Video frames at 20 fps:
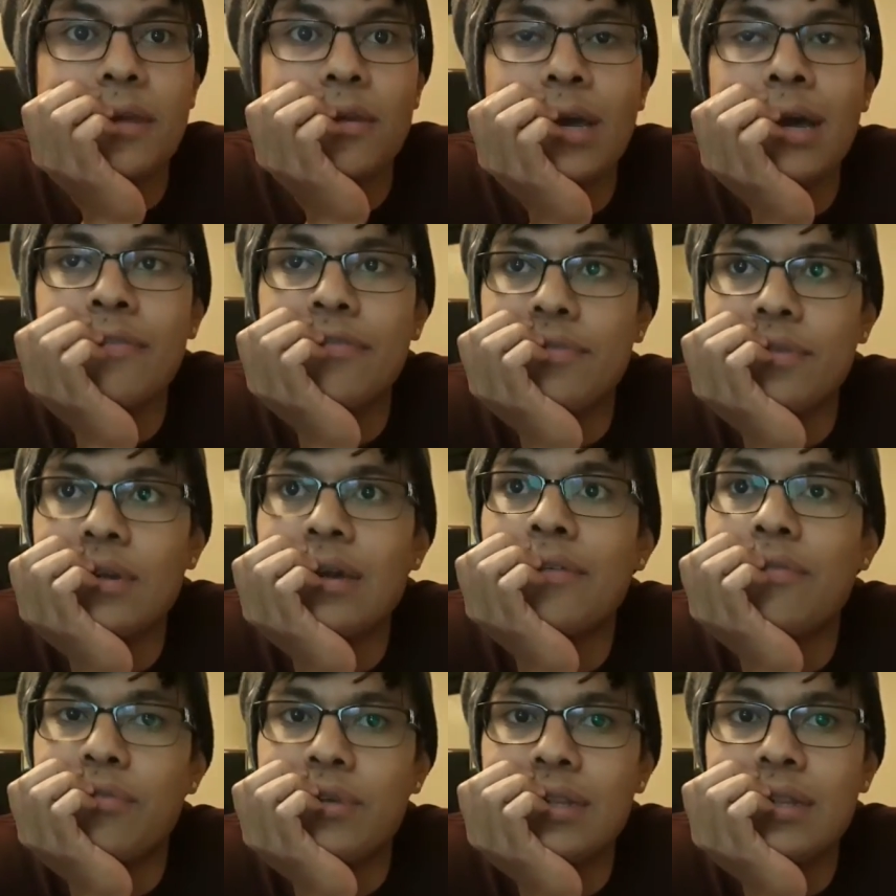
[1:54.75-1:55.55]
You
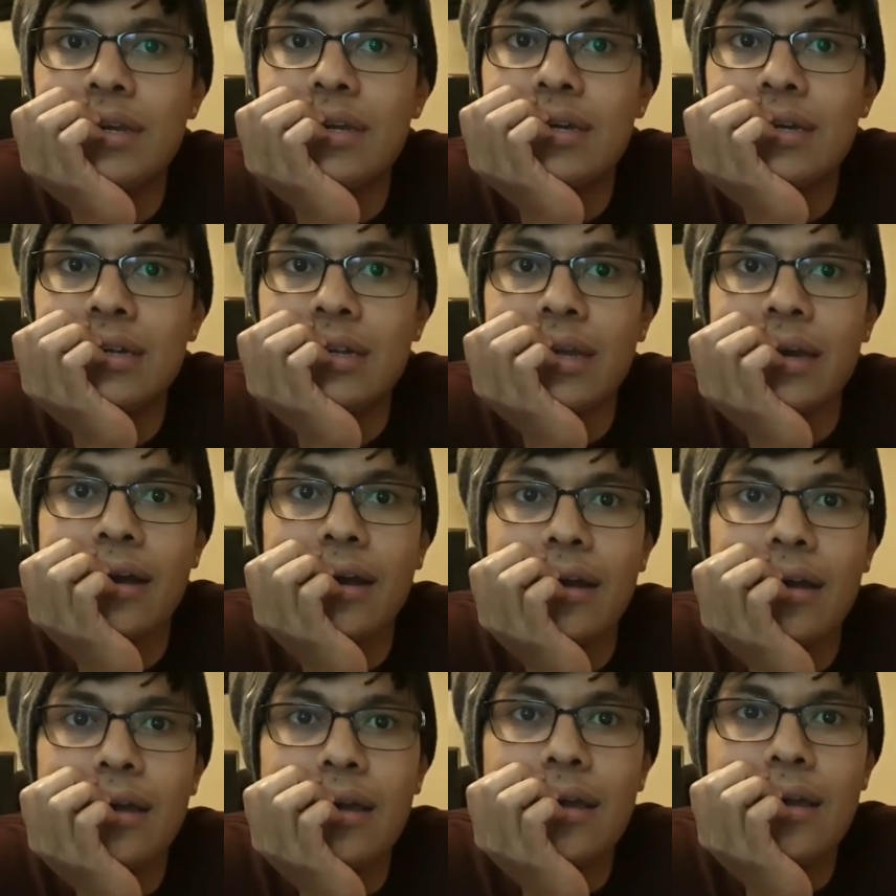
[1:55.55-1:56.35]
have really good like
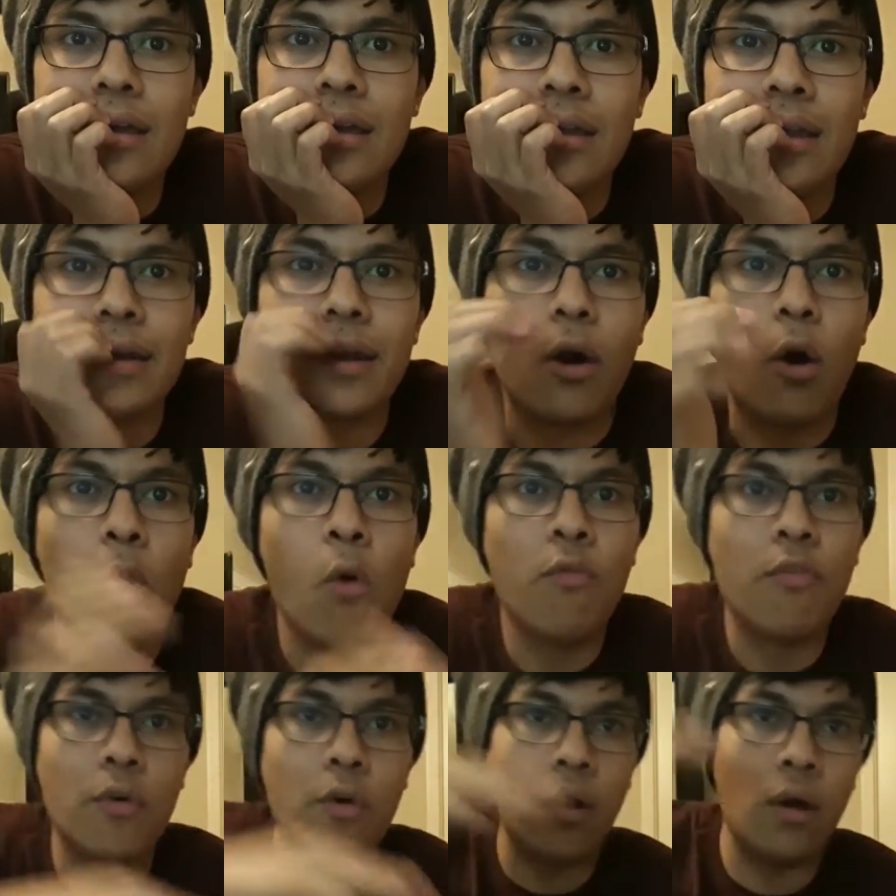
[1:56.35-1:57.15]

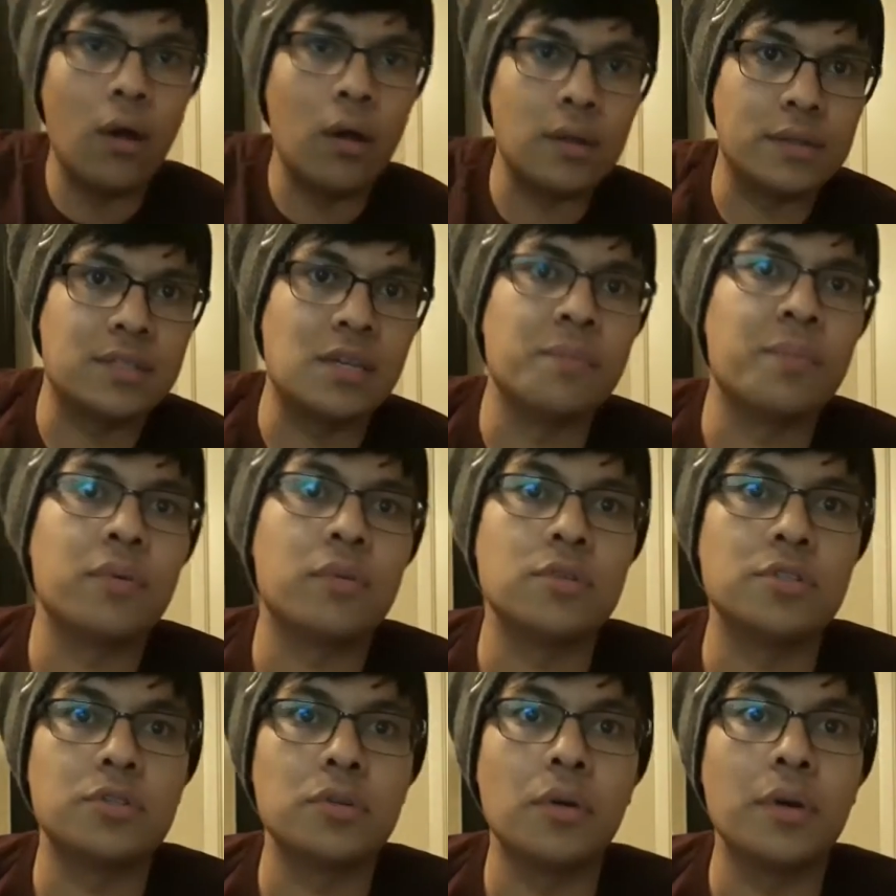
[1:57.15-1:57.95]
overall tempo
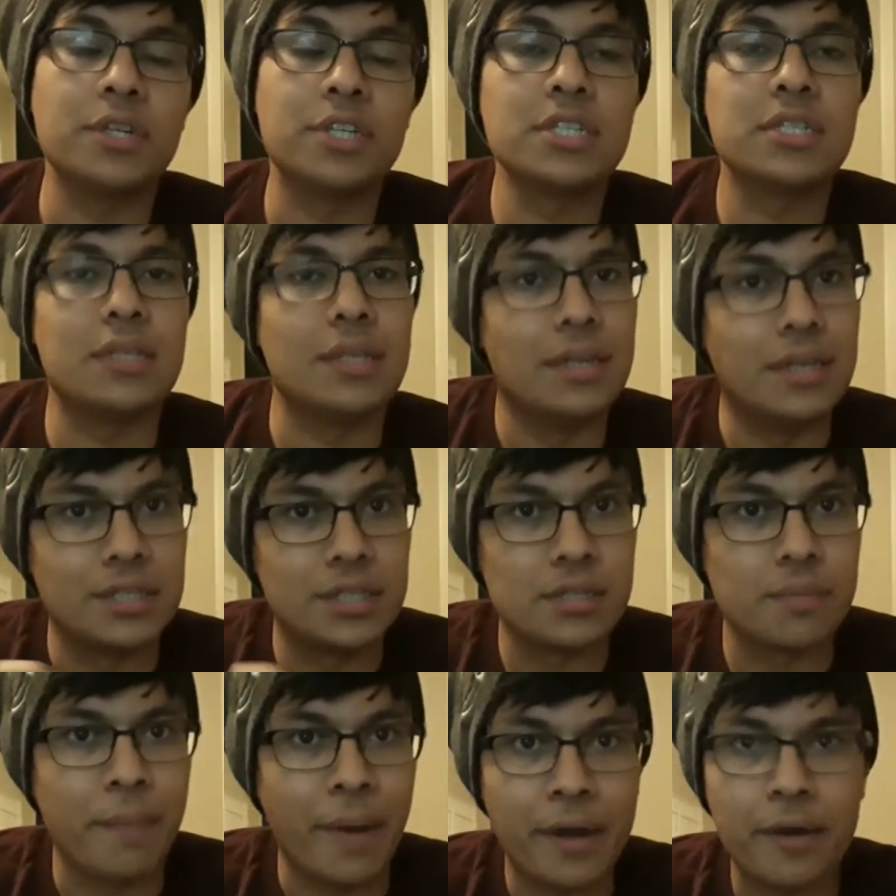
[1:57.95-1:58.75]
control. It's
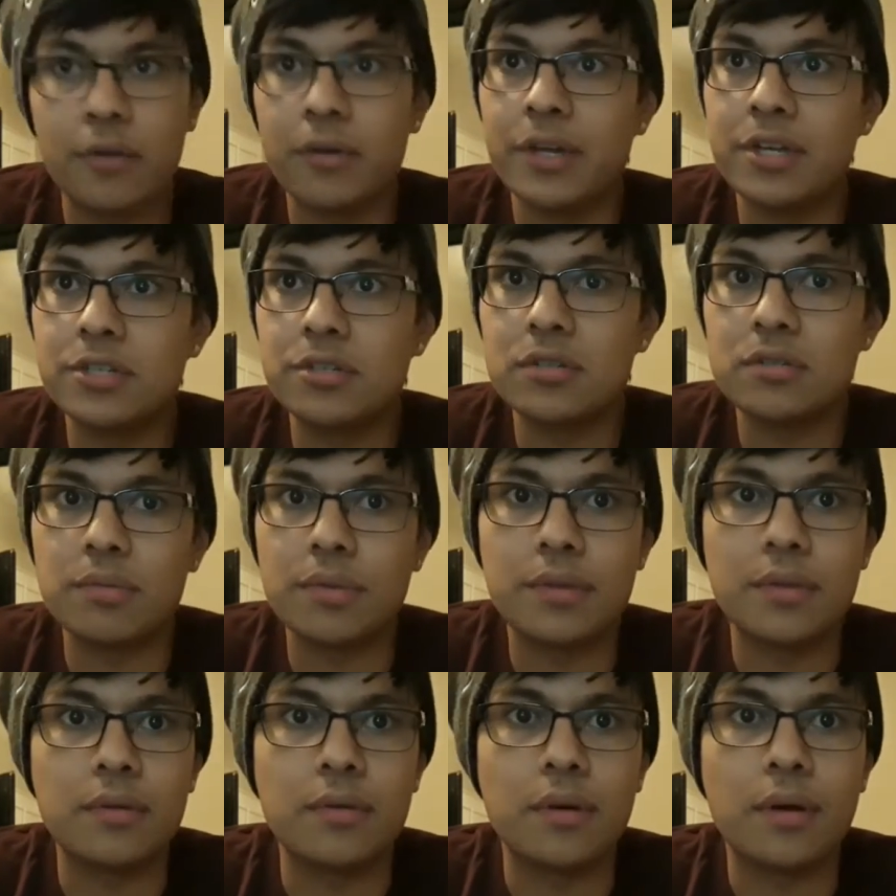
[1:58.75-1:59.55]
just micro issues
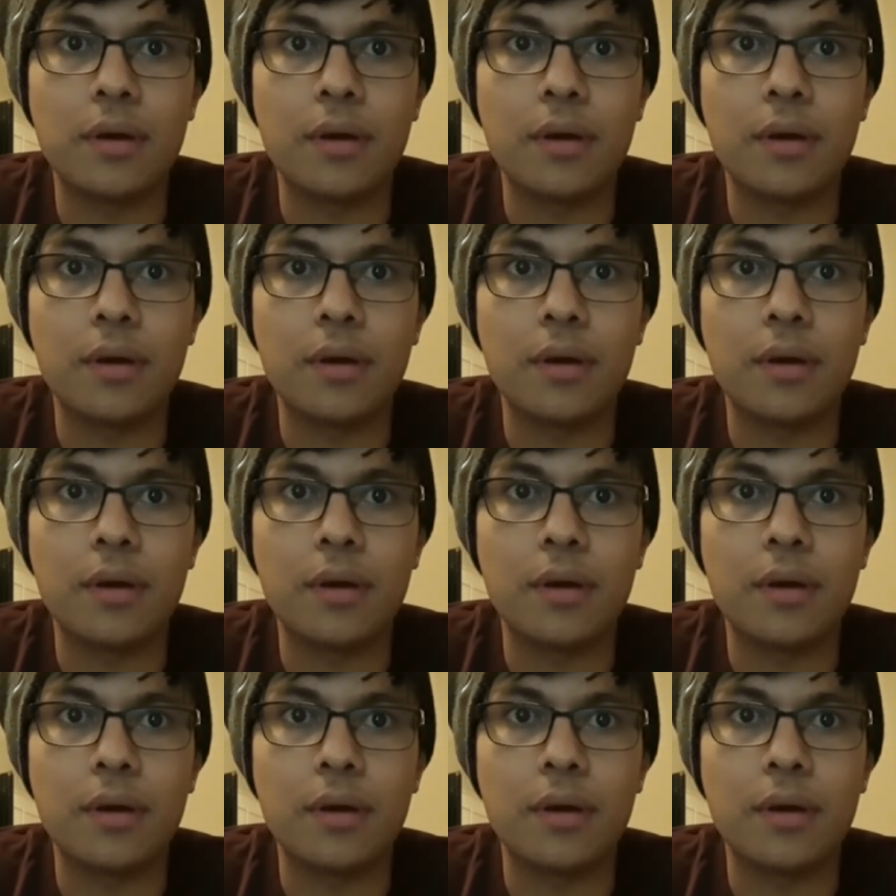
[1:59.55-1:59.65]
with you